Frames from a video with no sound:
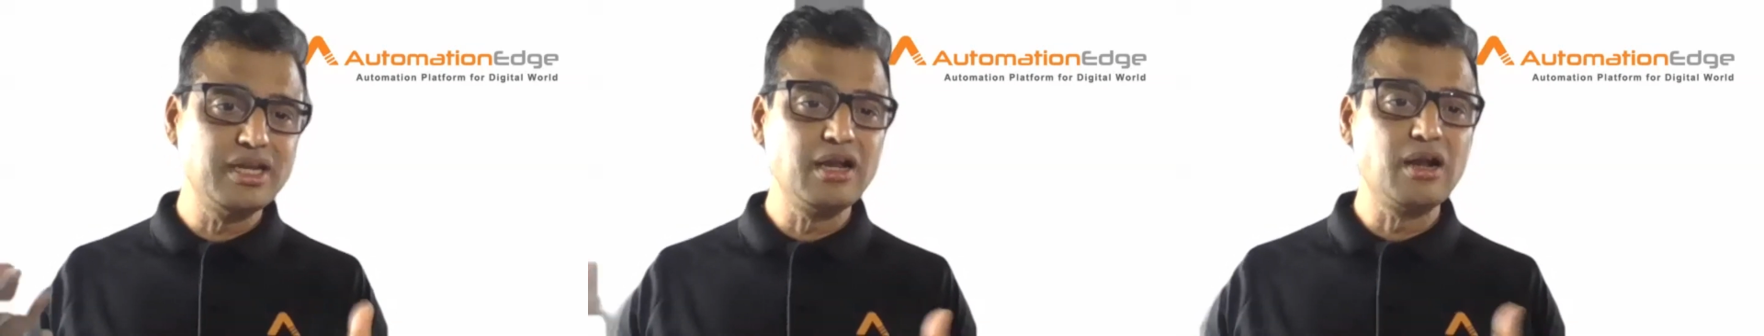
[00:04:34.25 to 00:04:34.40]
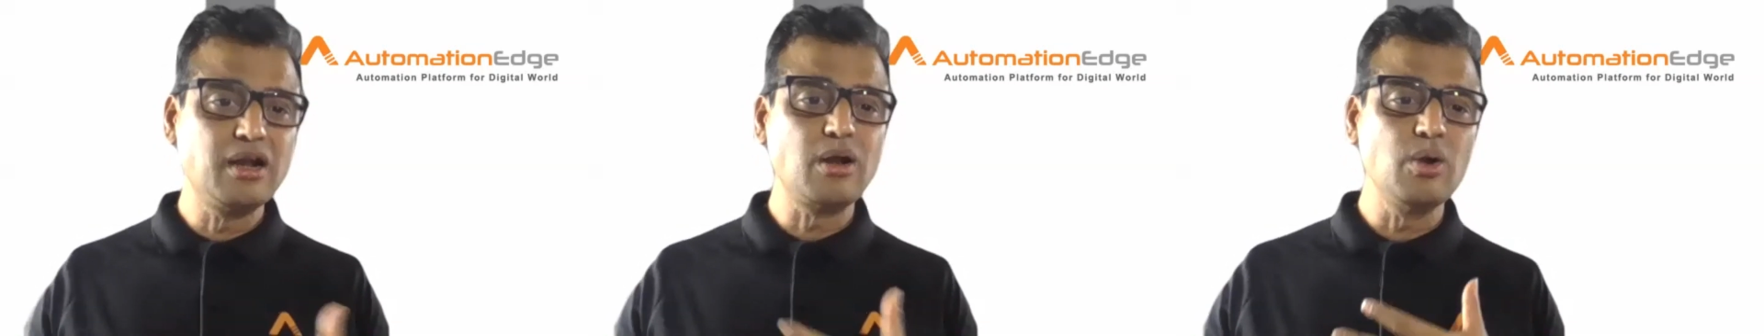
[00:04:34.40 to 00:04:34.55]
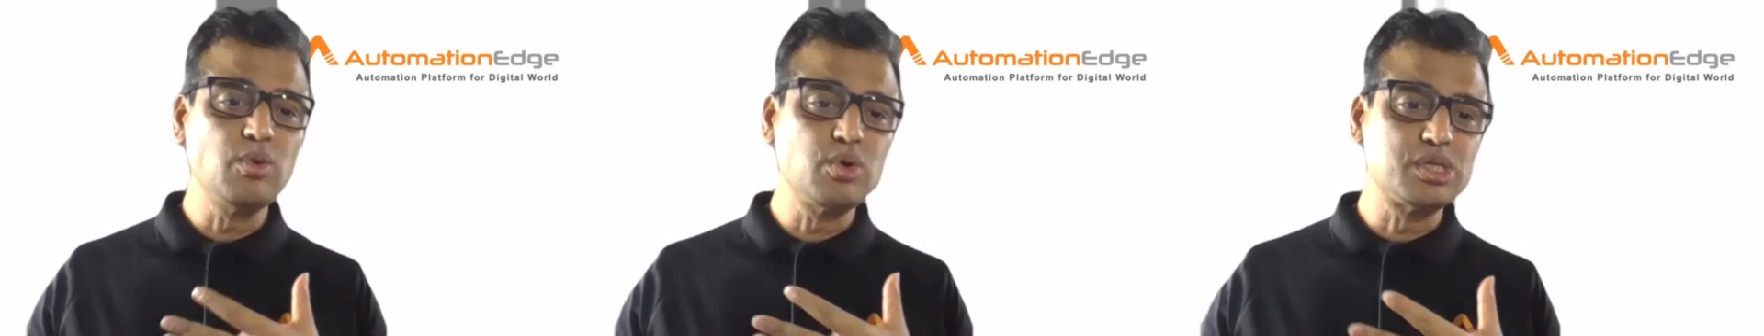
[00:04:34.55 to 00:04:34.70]

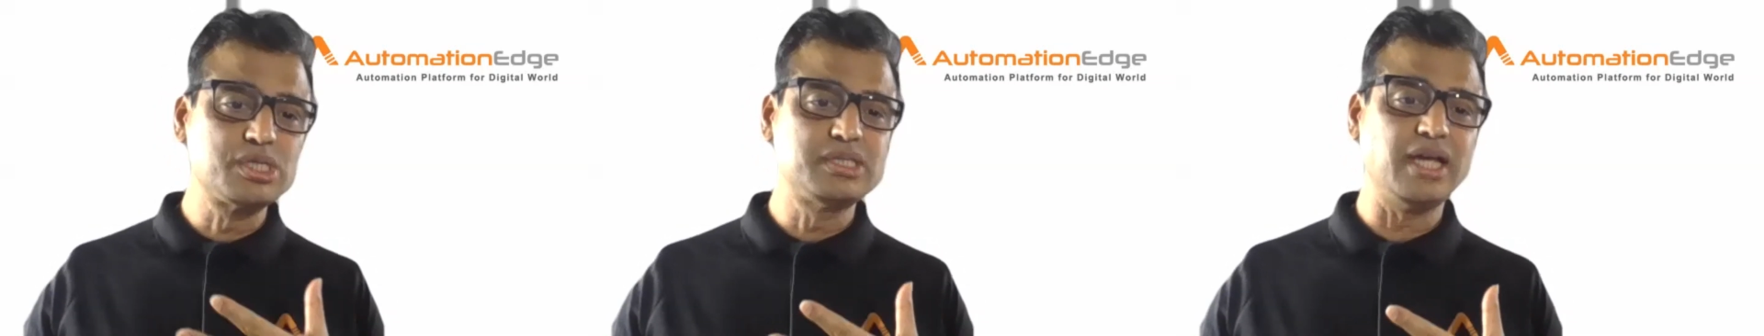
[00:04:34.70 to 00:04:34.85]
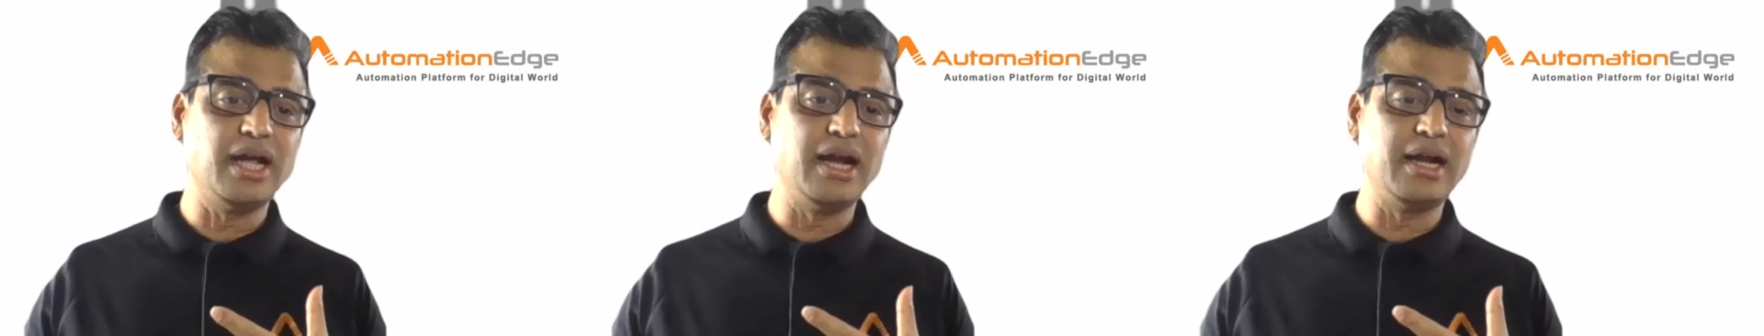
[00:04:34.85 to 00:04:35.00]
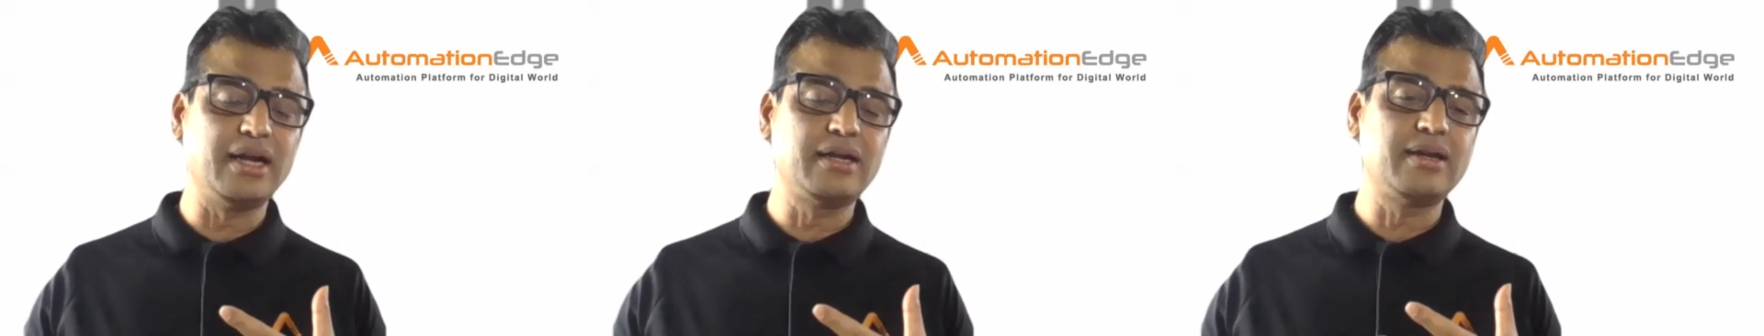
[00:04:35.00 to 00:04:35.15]
includes
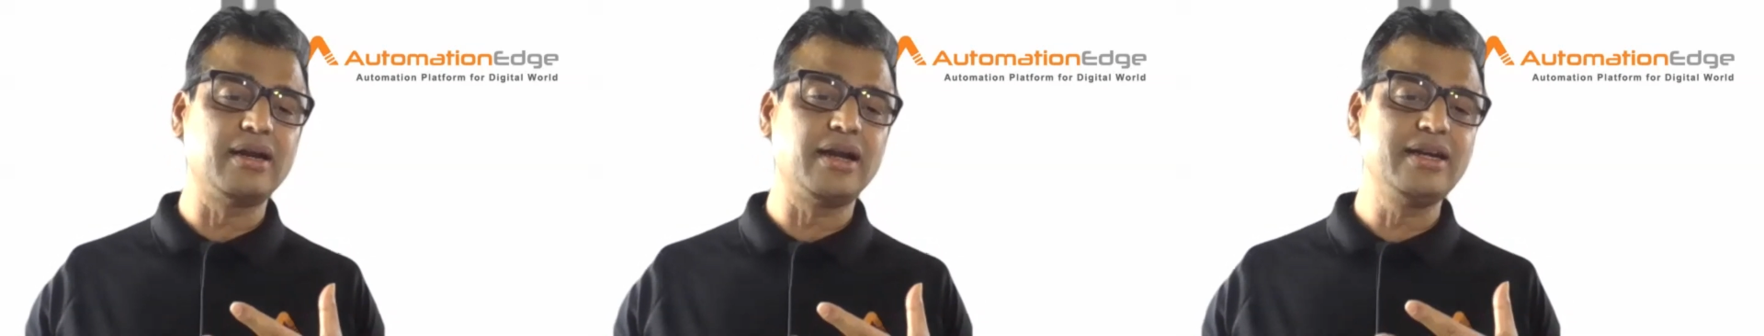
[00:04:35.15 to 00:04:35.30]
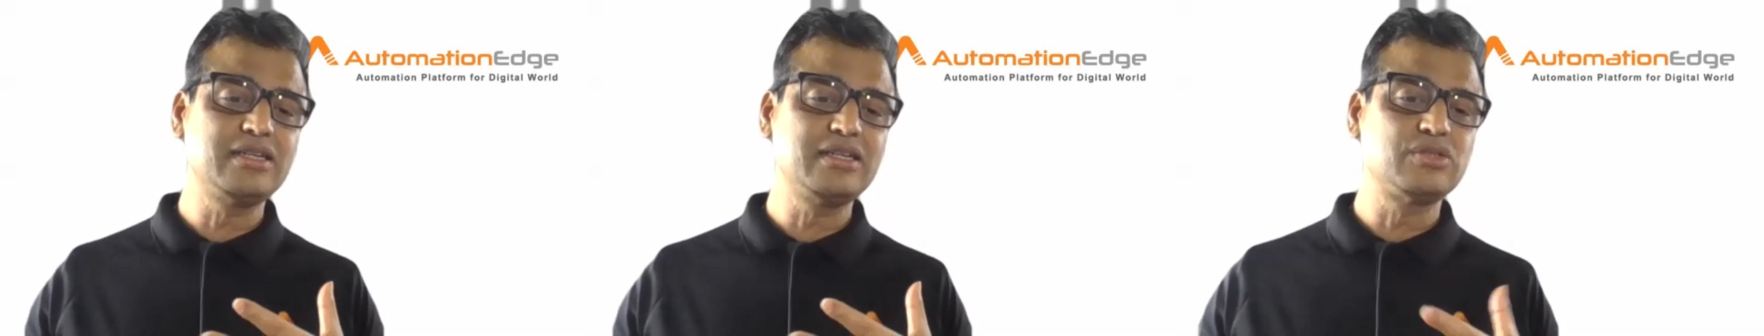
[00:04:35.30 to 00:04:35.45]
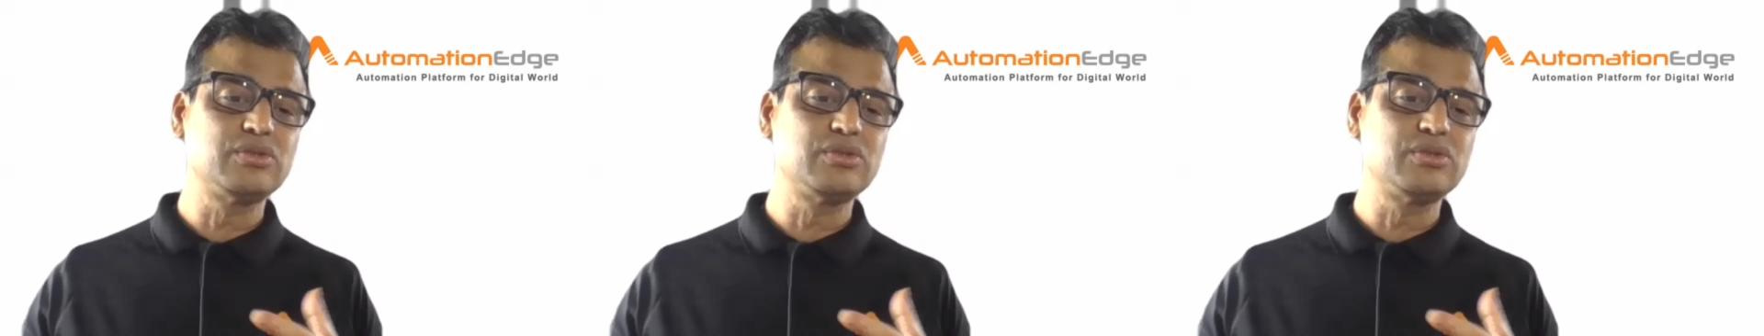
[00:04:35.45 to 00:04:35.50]
that, right?